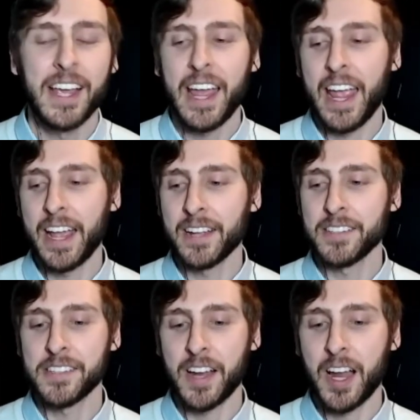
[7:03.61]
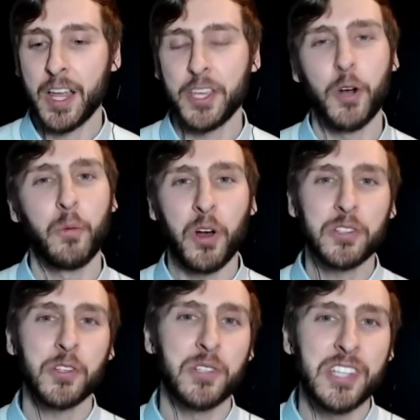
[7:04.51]
And we
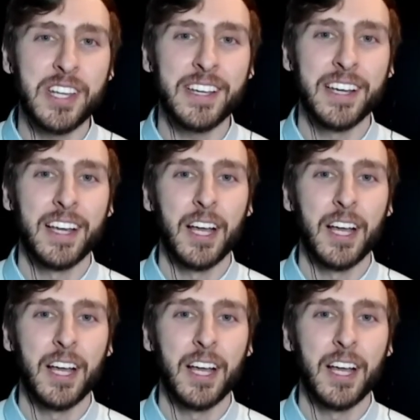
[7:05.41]
also see